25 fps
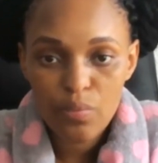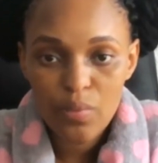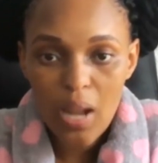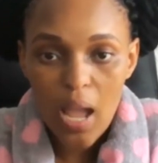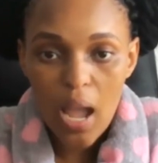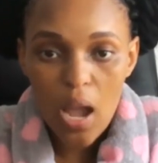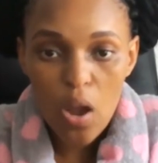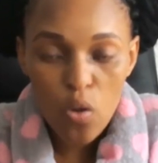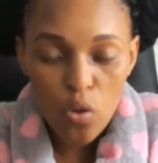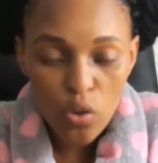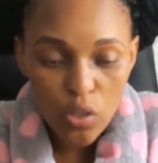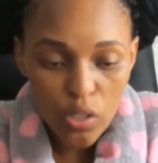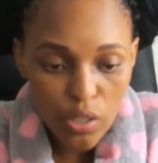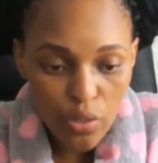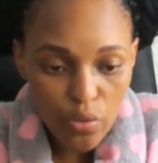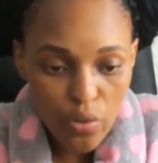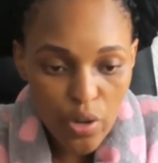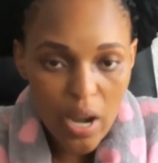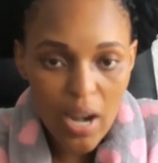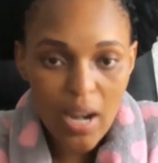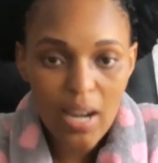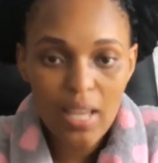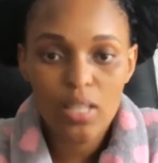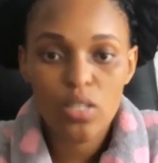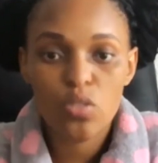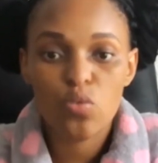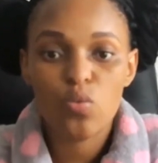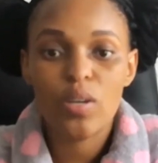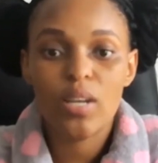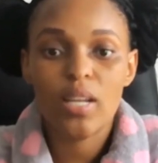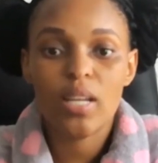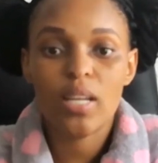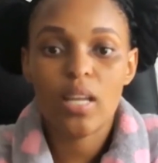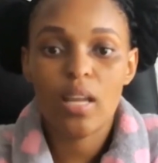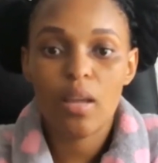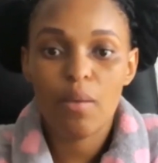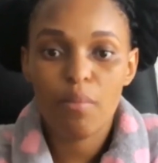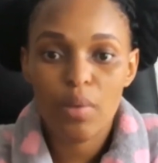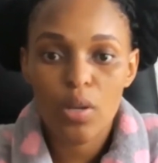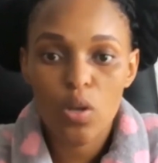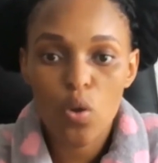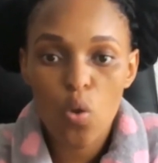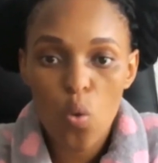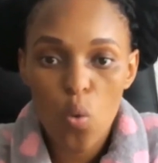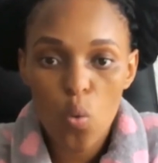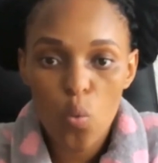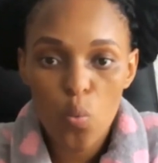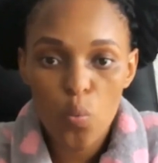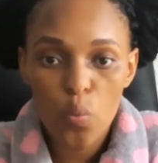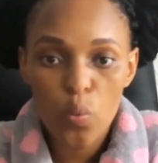I only realized when I came back
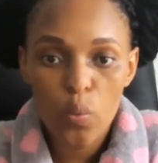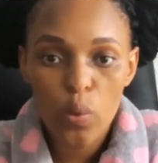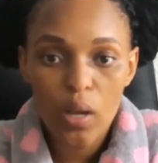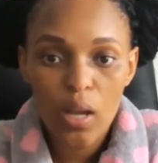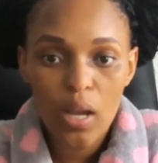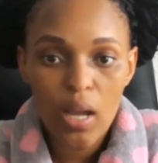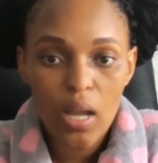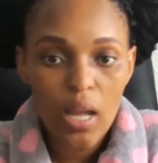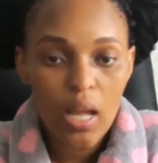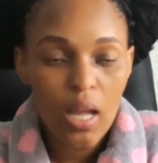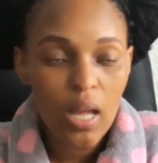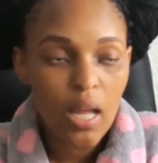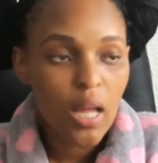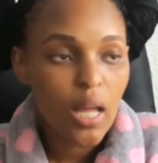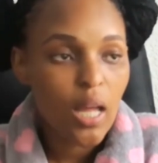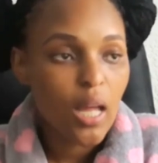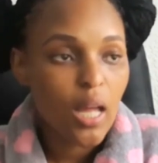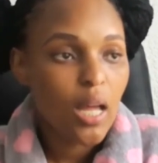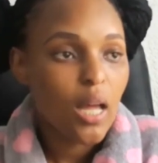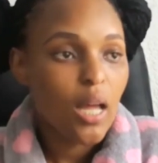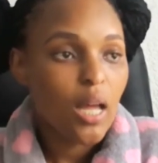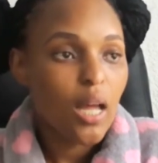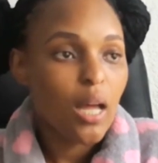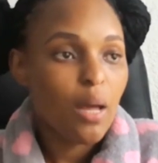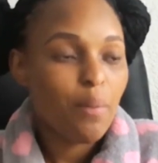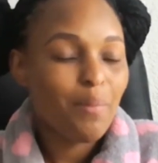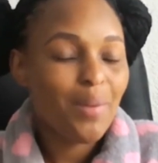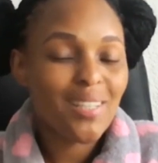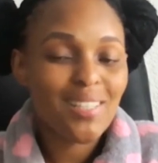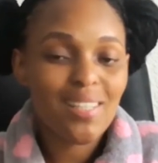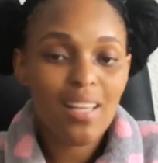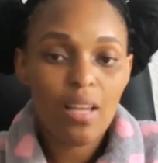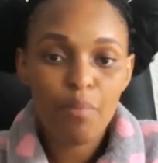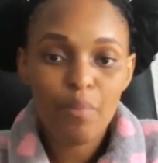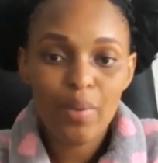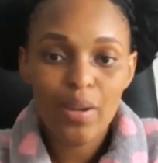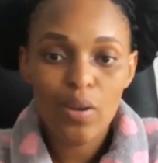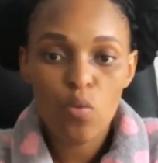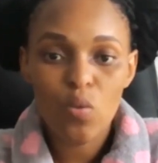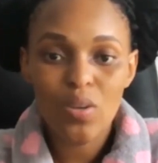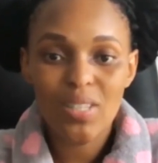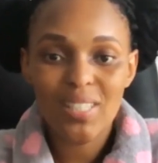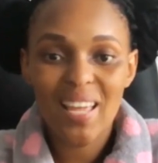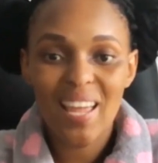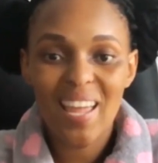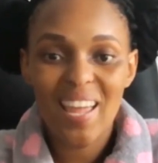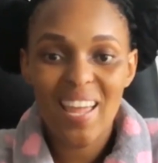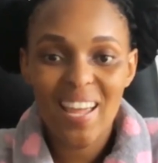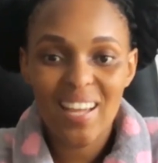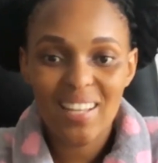home. My sunburn was
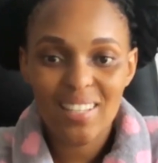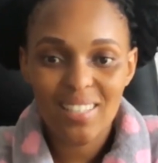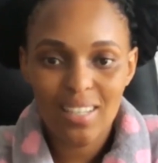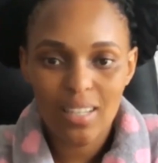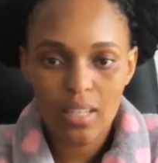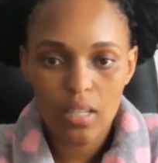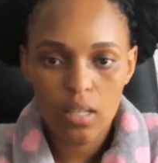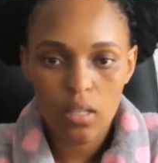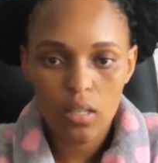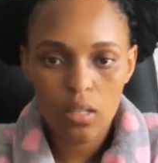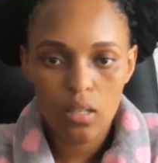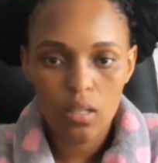hectic.